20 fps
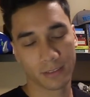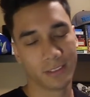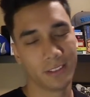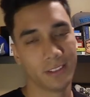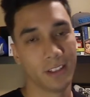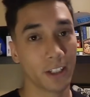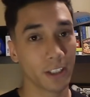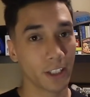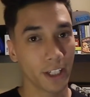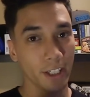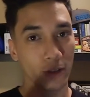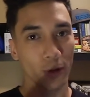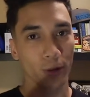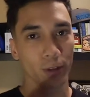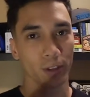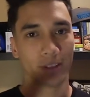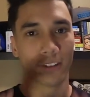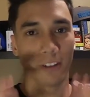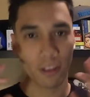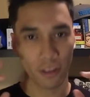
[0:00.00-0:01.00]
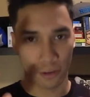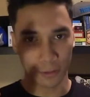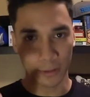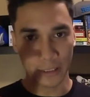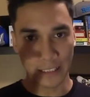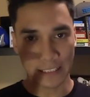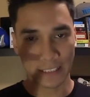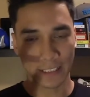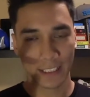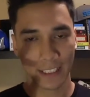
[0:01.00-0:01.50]
not in any order,
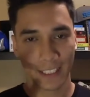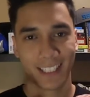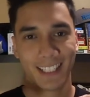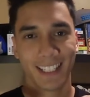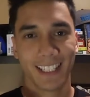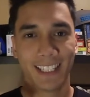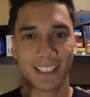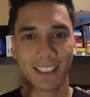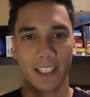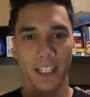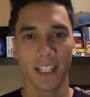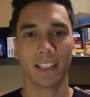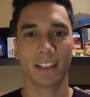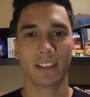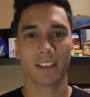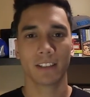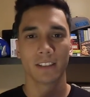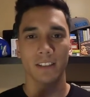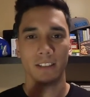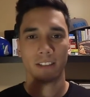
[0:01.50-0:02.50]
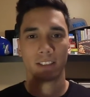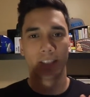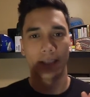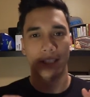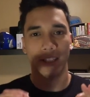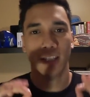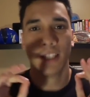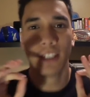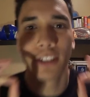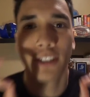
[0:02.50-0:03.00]
3, take
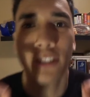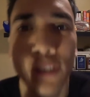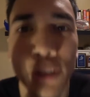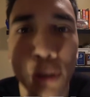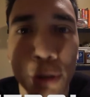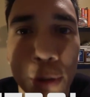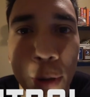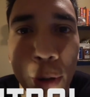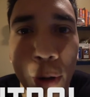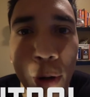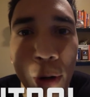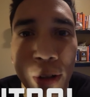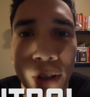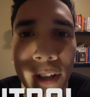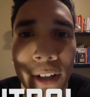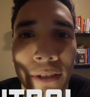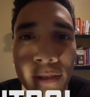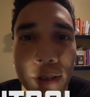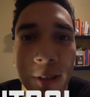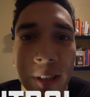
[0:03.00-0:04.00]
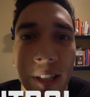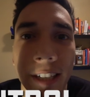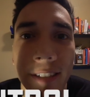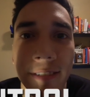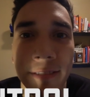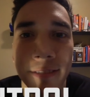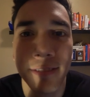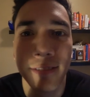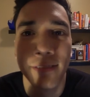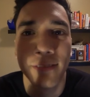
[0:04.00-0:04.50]
control of your
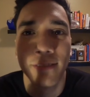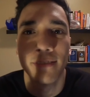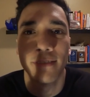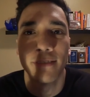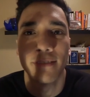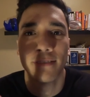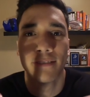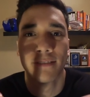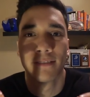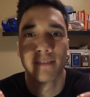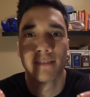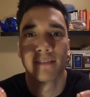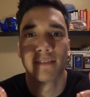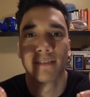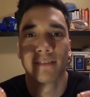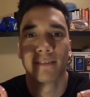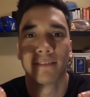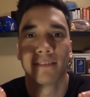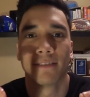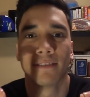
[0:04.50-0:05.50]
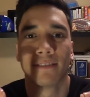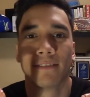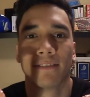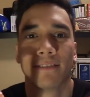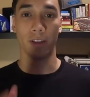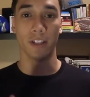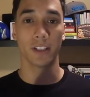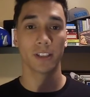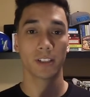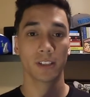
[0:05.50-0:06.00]
life.
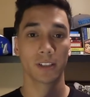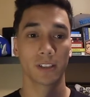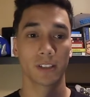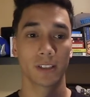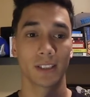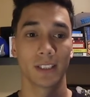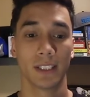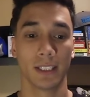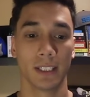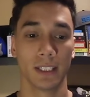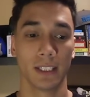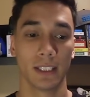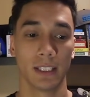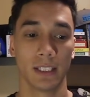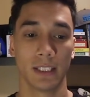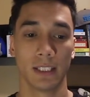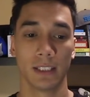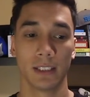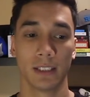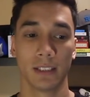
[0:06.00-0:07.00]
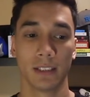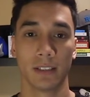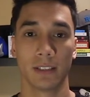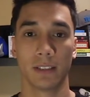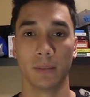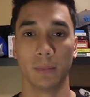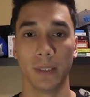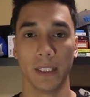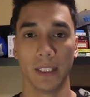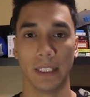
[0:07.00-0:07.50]
This,
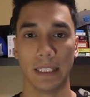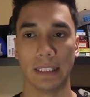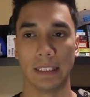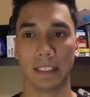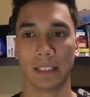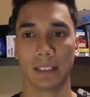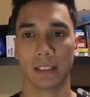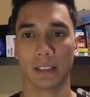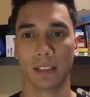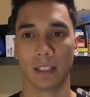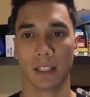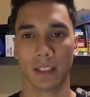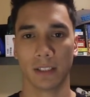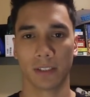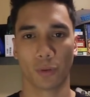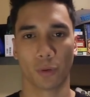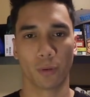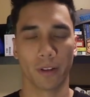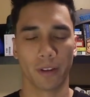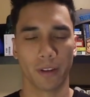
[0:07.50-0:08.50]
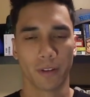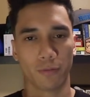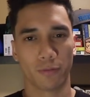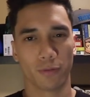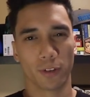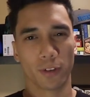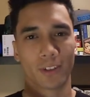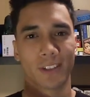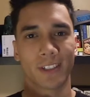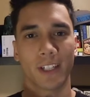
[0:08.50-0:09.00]
to me, is sort of like the
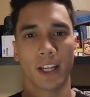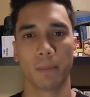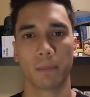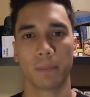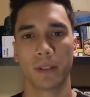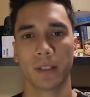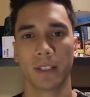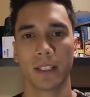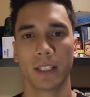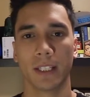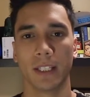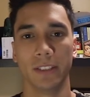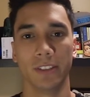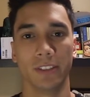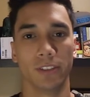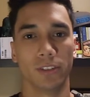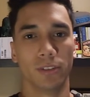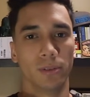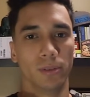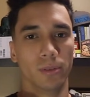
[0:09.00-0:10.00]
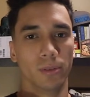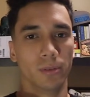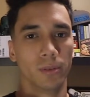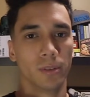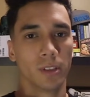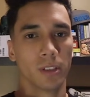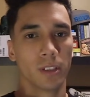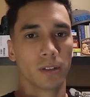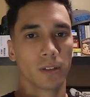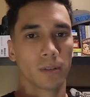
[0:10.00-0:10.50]
first step into
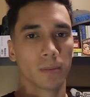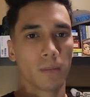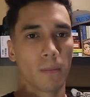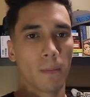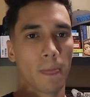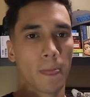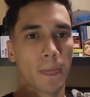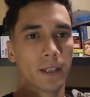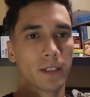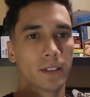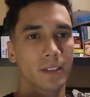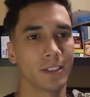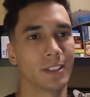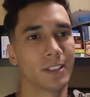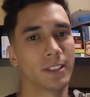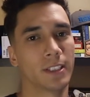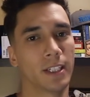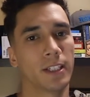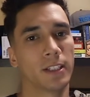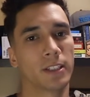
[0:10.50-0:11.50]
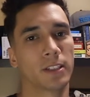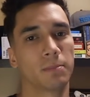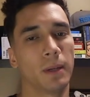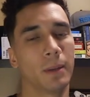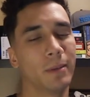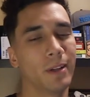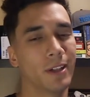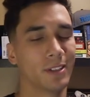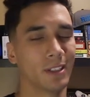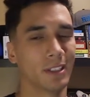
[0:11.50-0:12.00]
success.
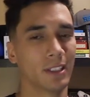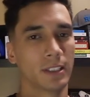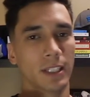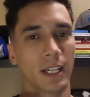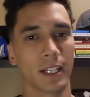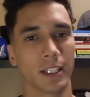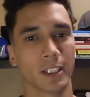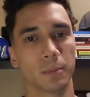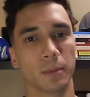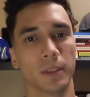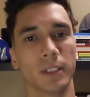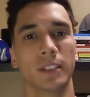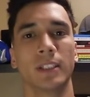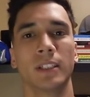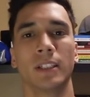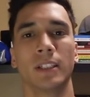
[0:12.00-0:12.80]
Maybe not success, but